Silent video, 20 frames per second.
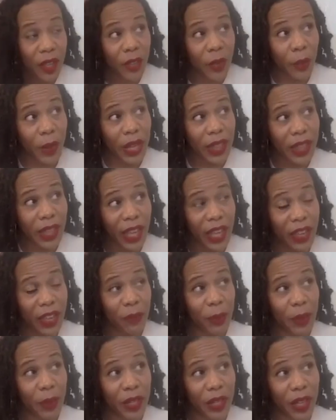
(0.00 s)
The way they
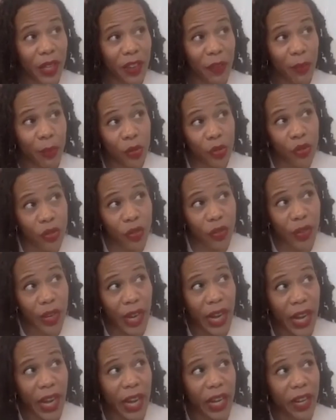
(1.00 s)
have been kind of
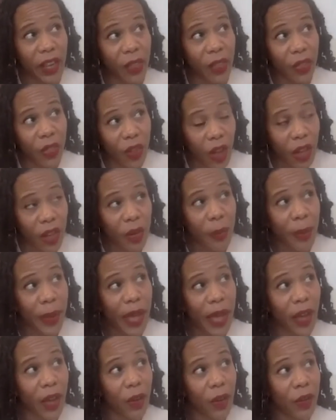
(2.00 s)
portrayed and thought
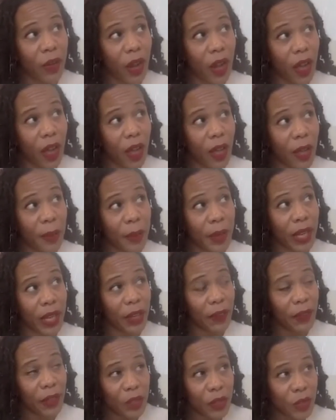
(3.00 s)
about
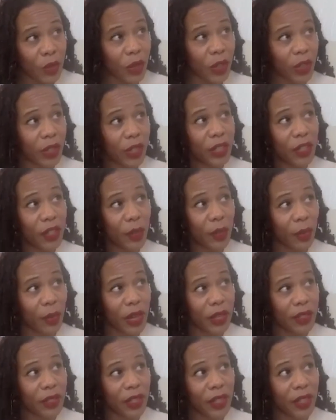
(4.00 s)
kind of historically to the
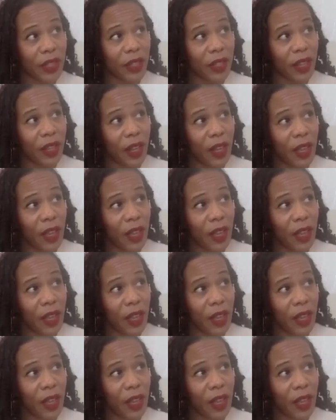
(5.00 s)
present